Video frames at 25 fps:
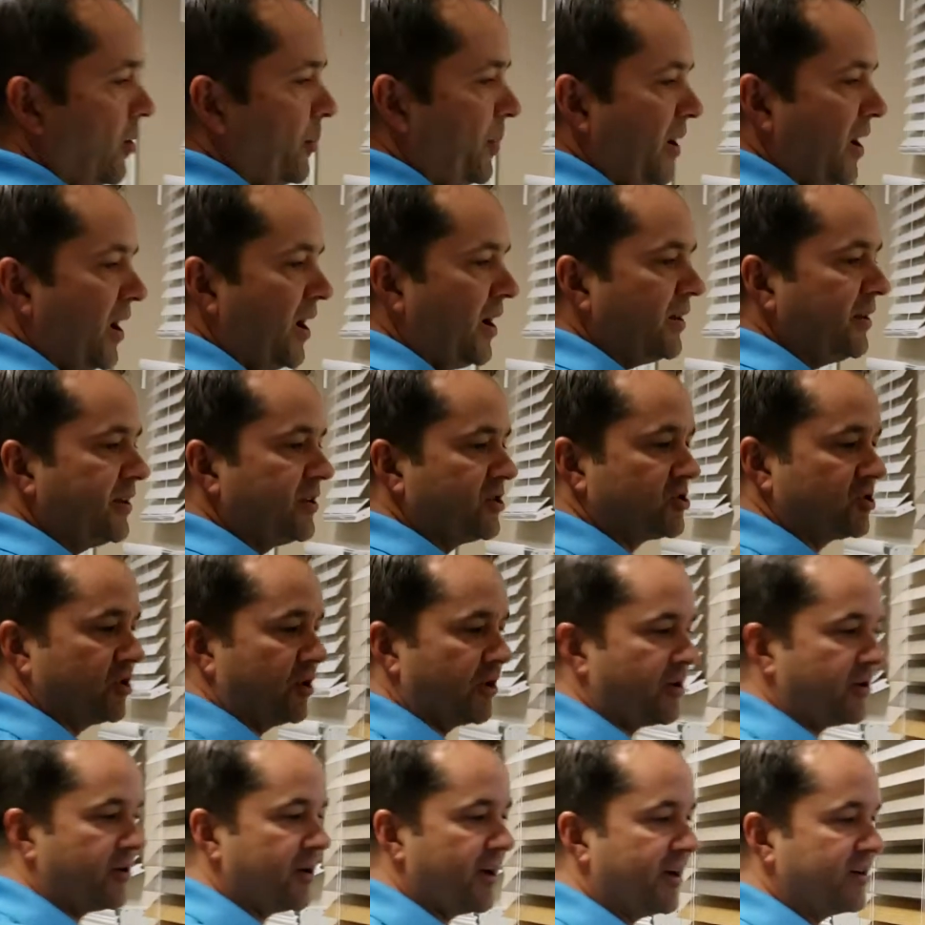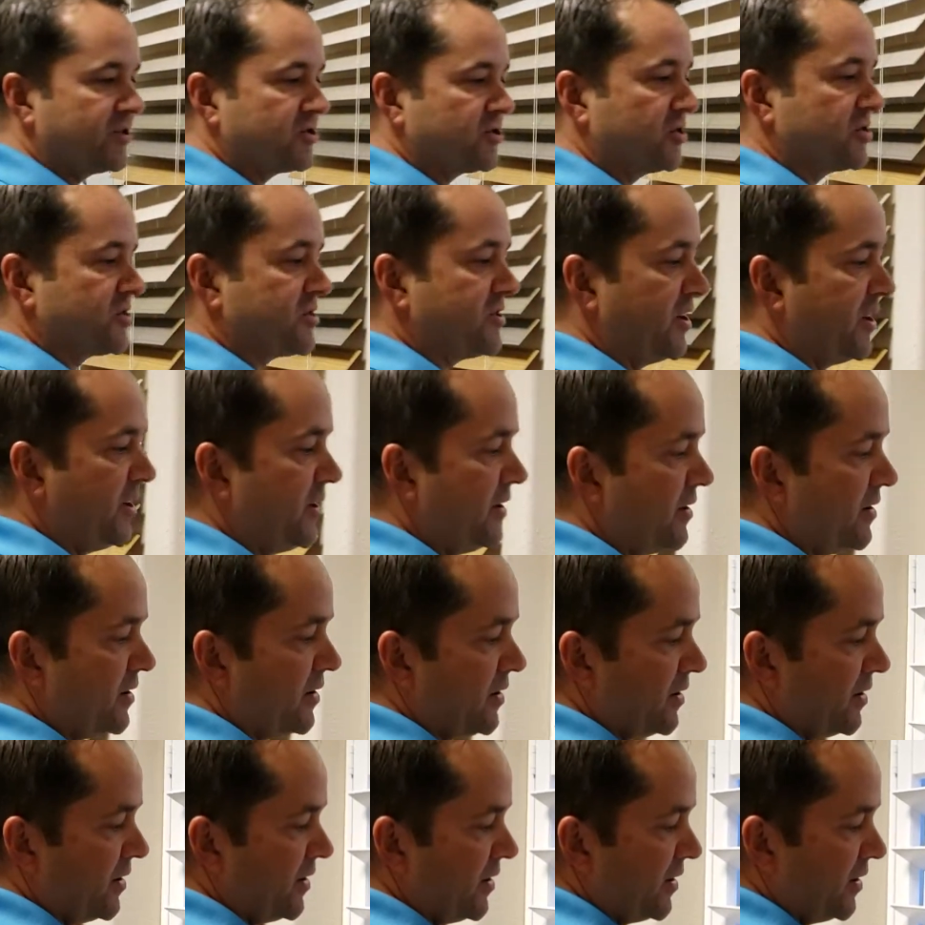a poly shutter, as you see,
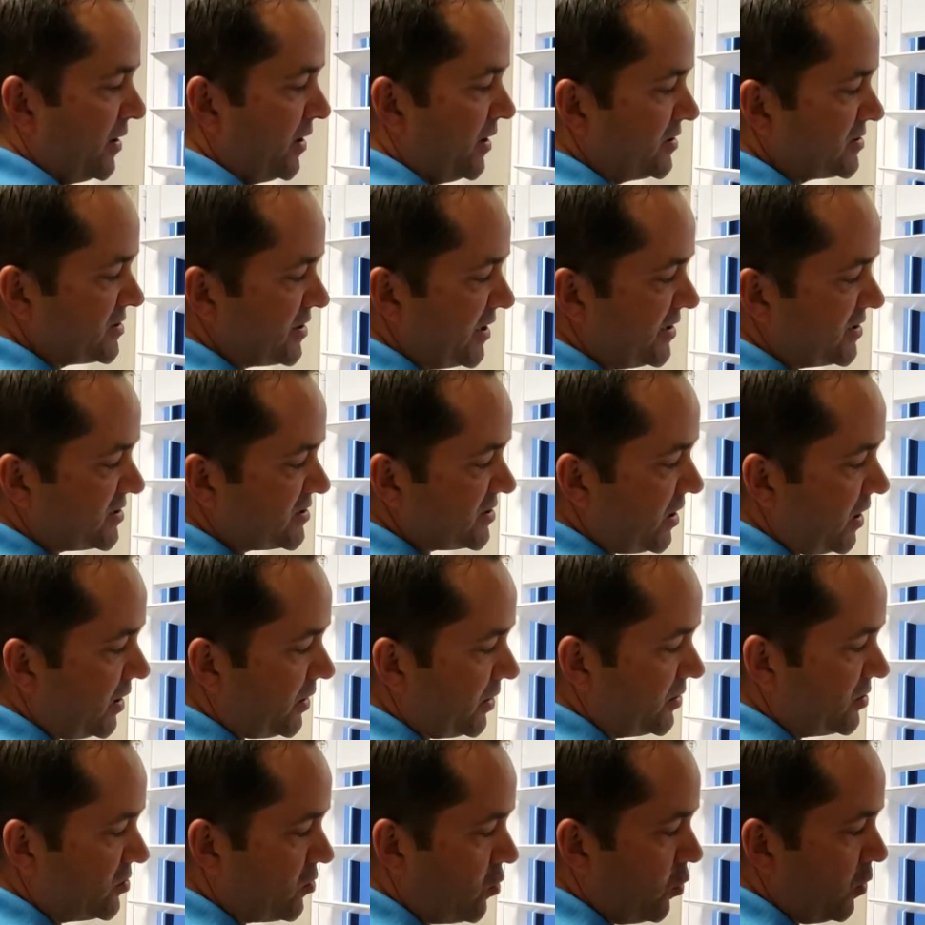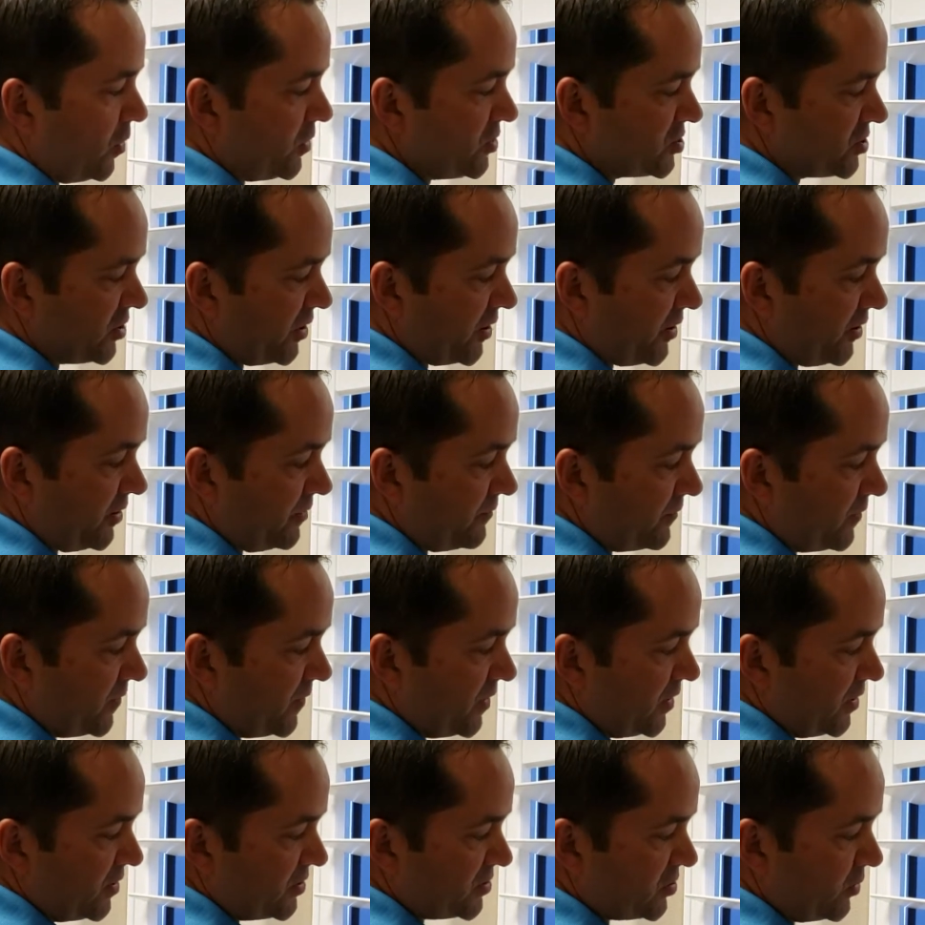is a solid core shutter,
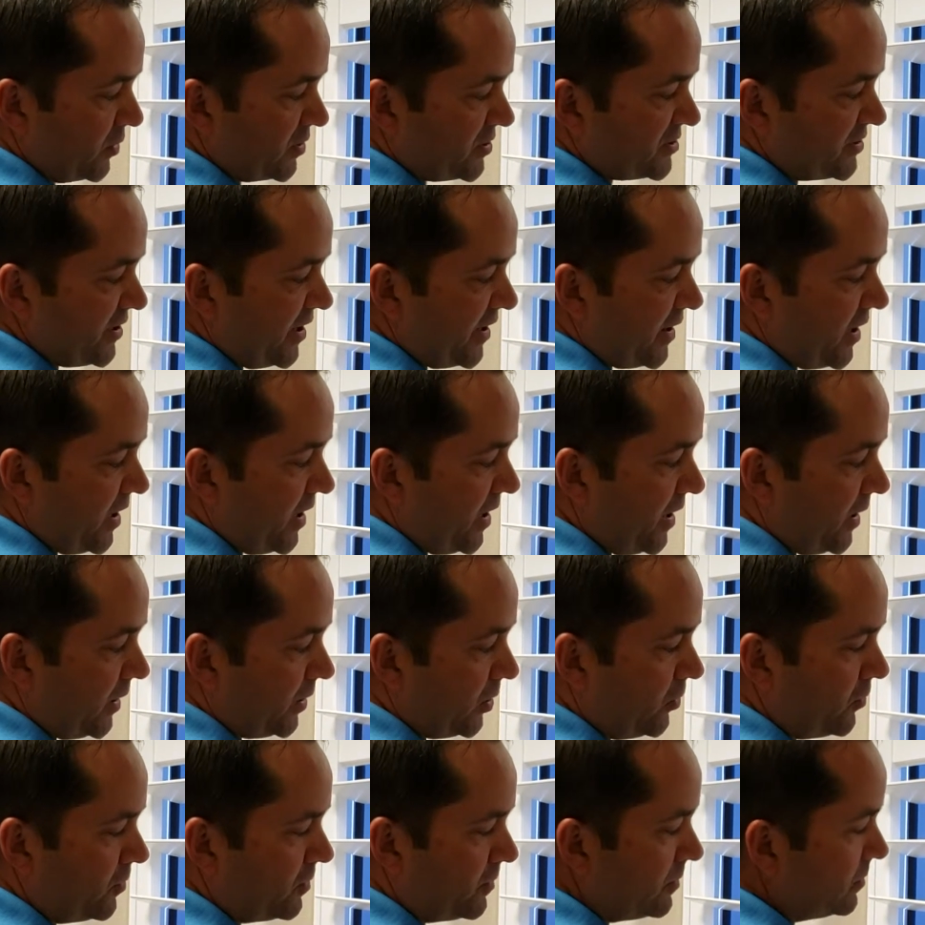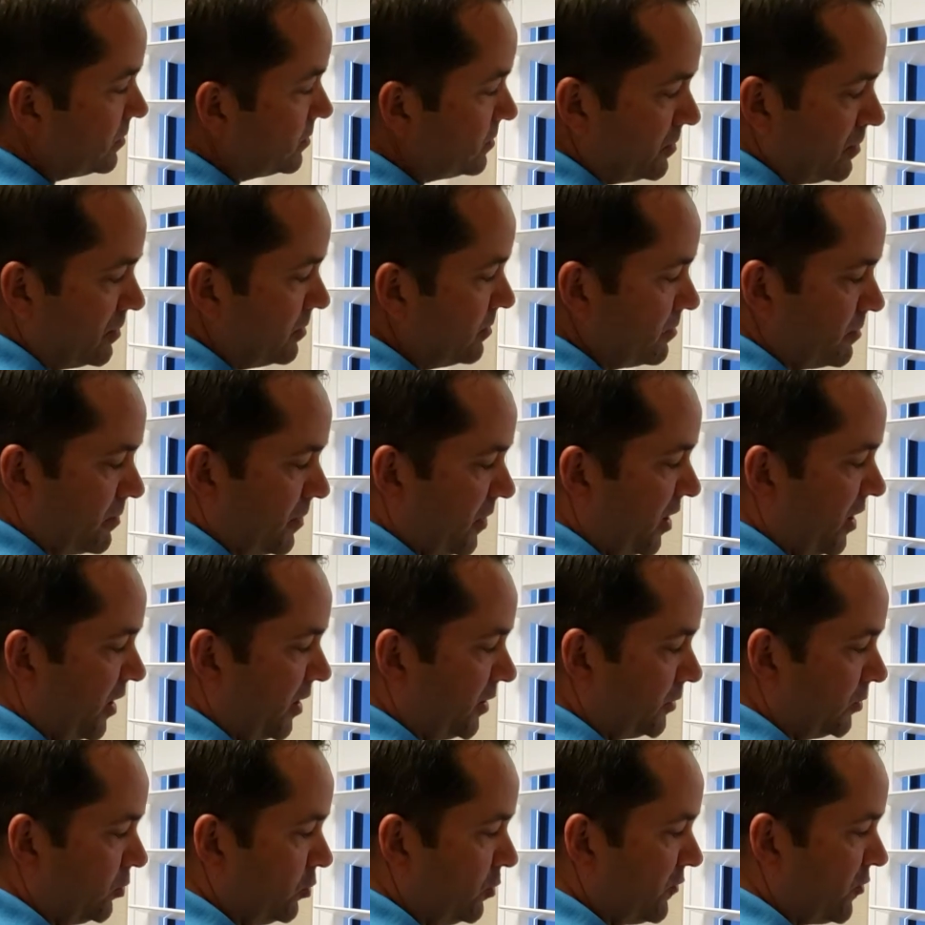so it's not a hollow
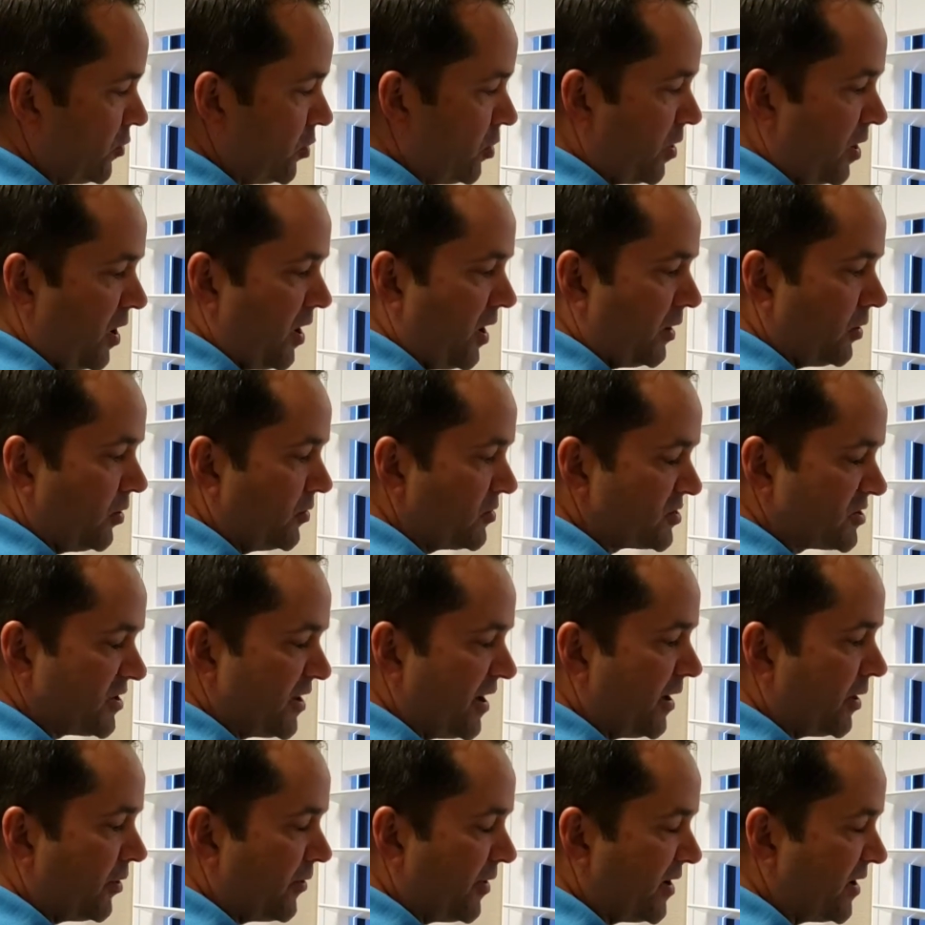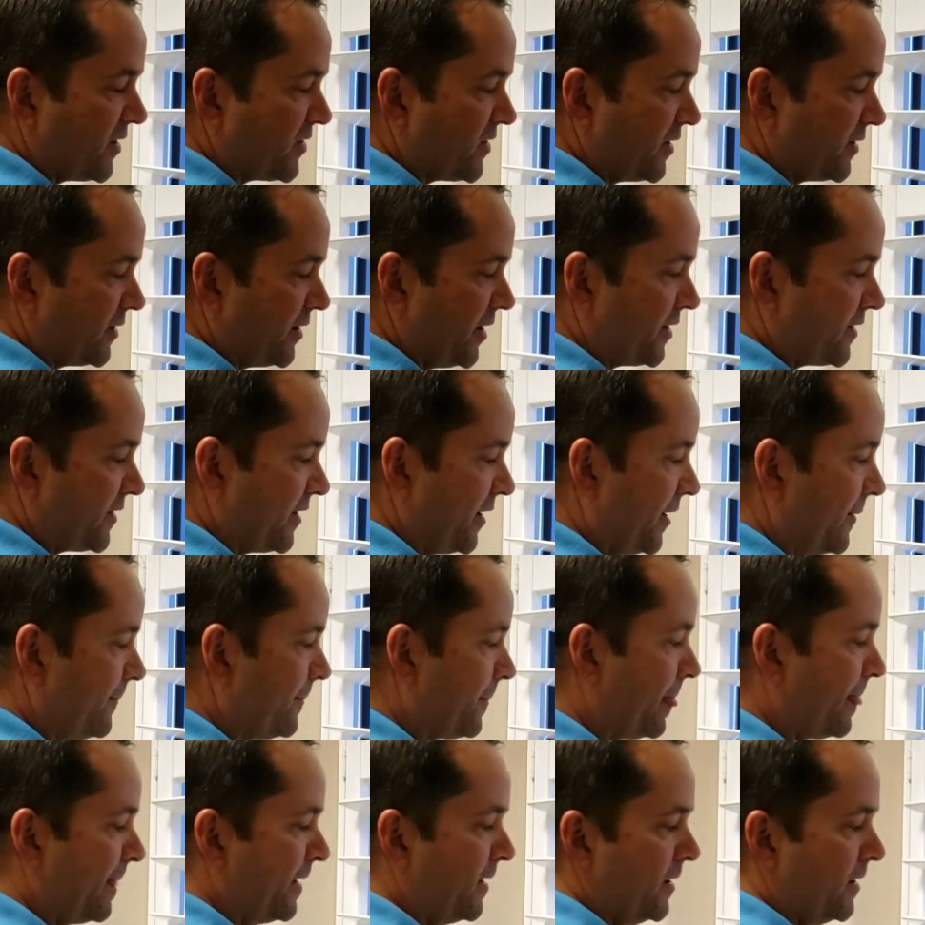louver or hollow style or anything like that.